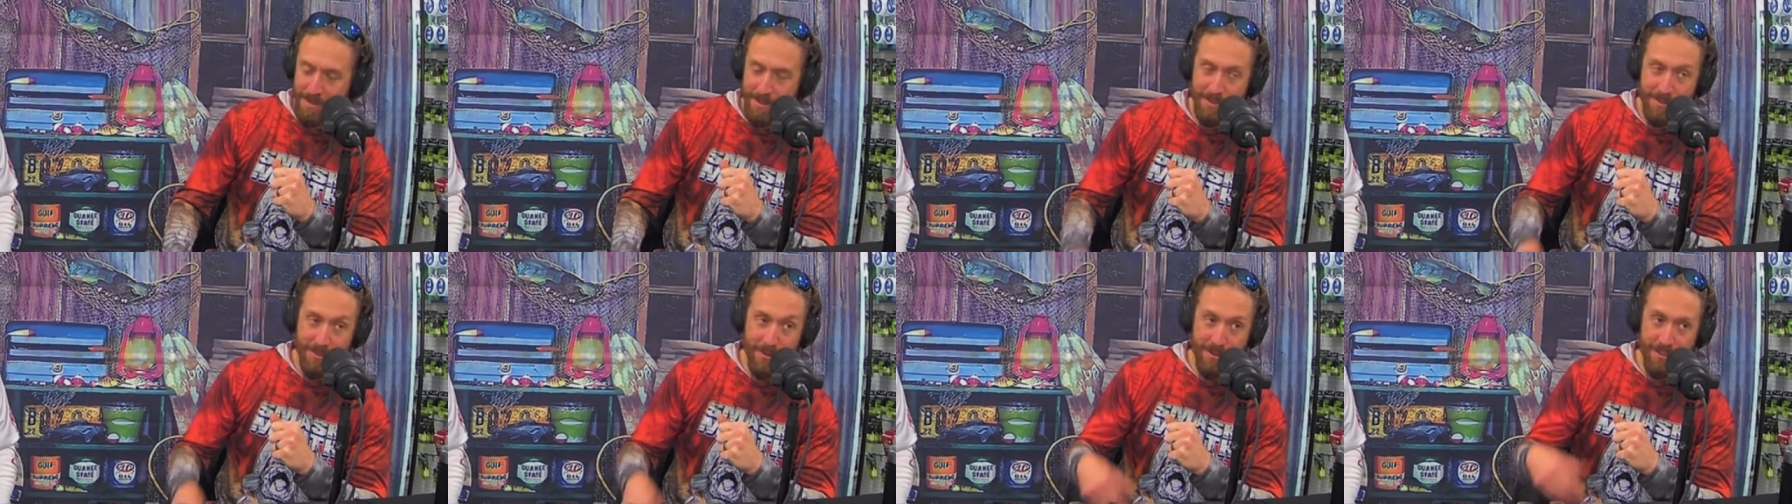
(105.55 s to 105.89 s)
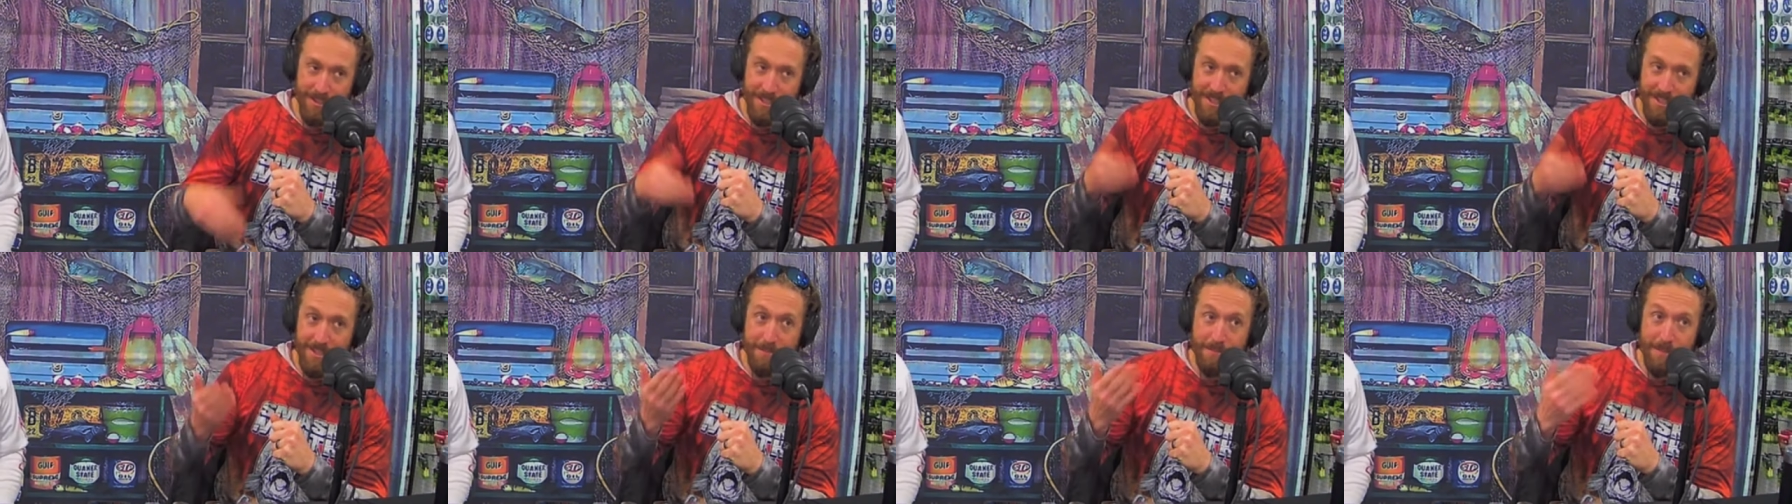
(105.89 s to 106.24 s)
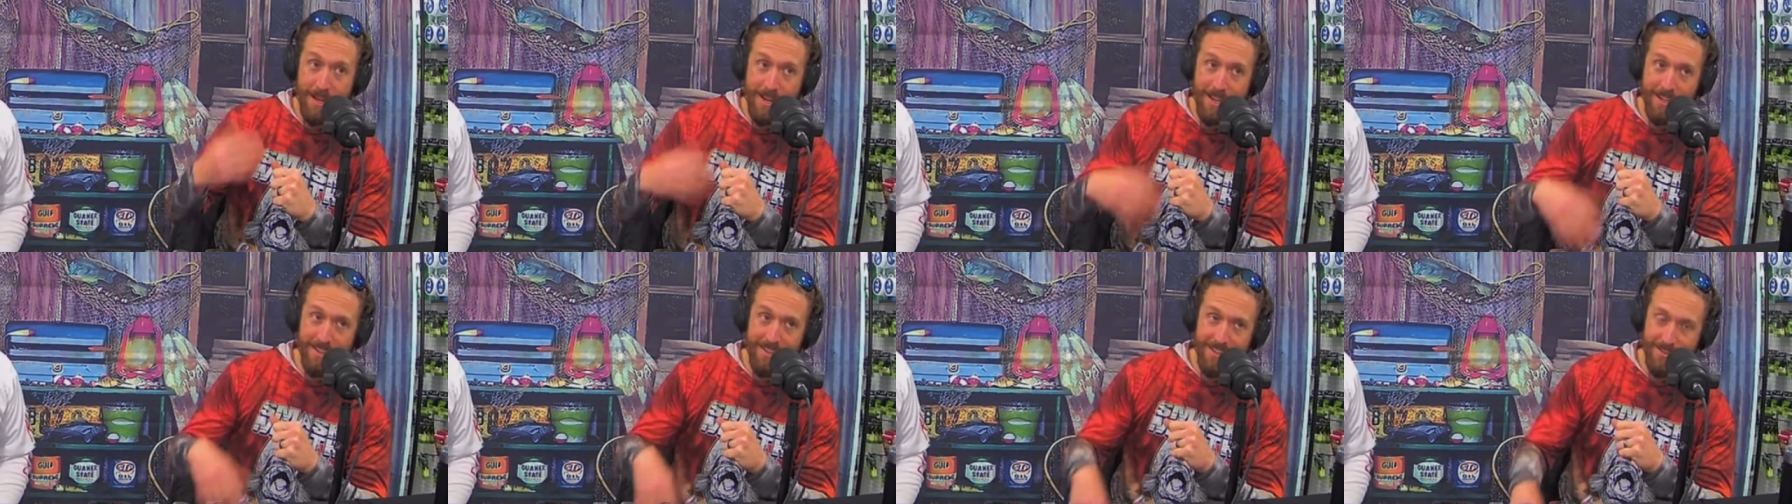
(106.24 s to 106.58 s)
I was talking to
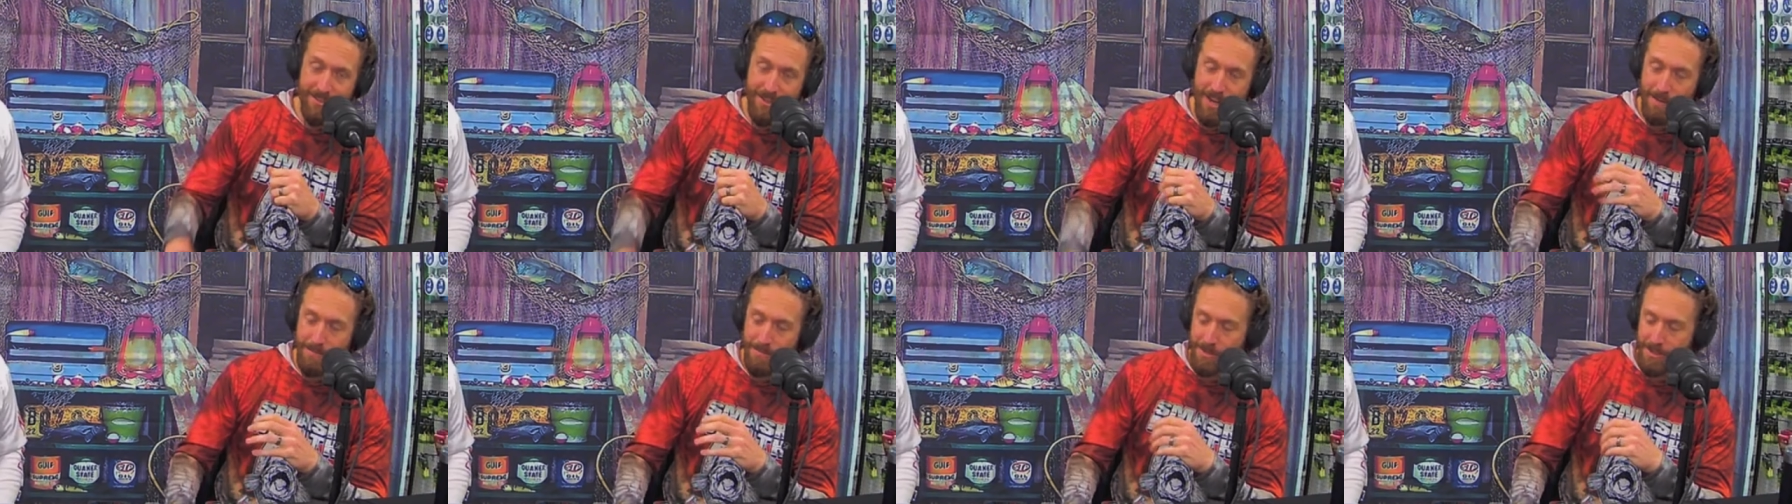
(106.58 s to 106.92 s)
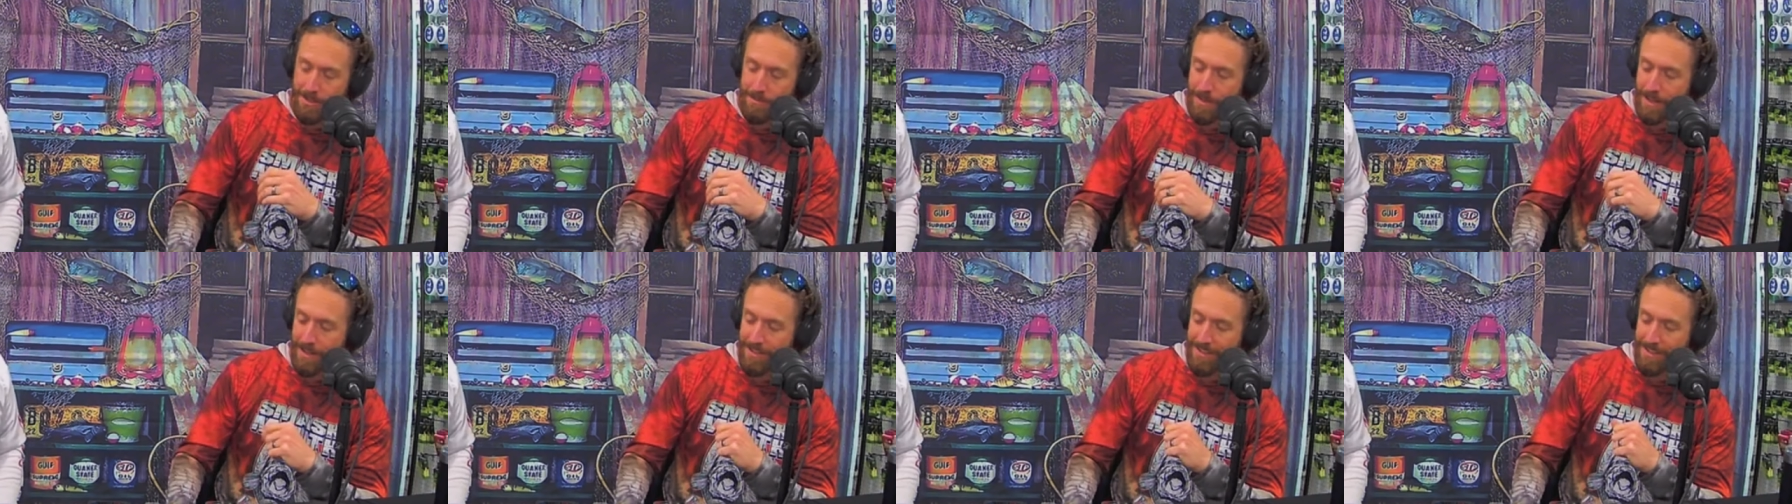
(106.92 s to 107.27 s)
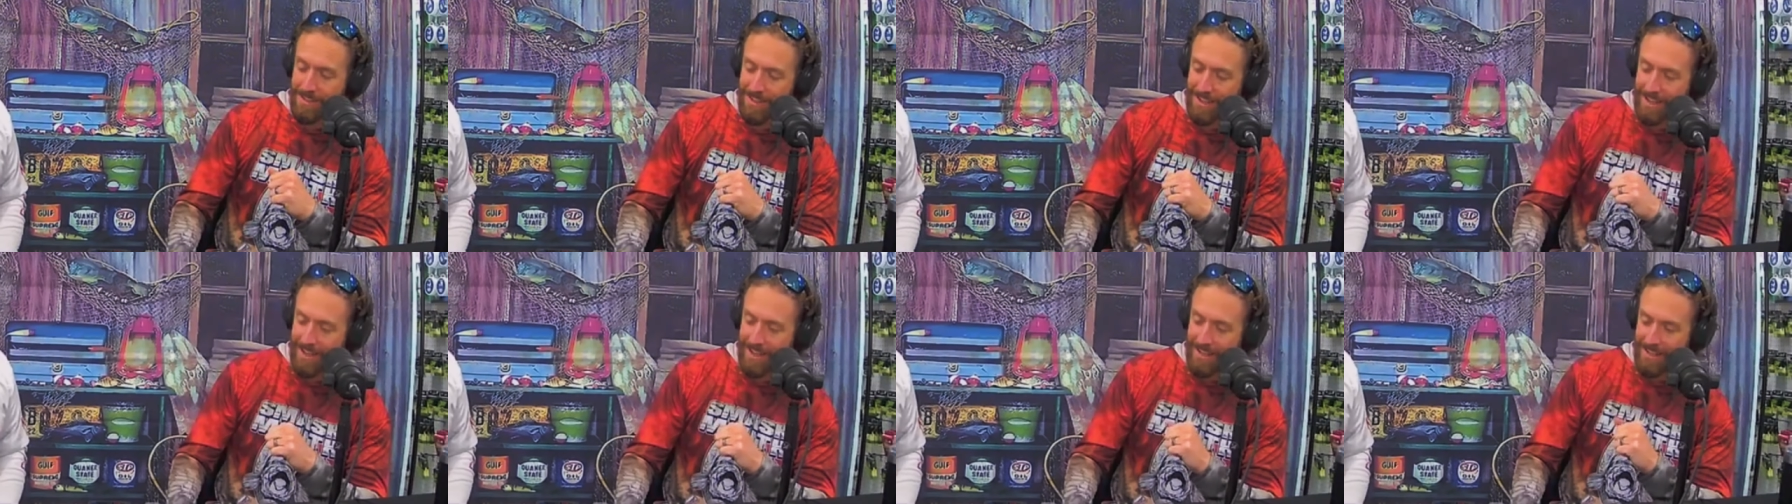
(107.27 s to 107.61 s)
somebody in the shop just about it today.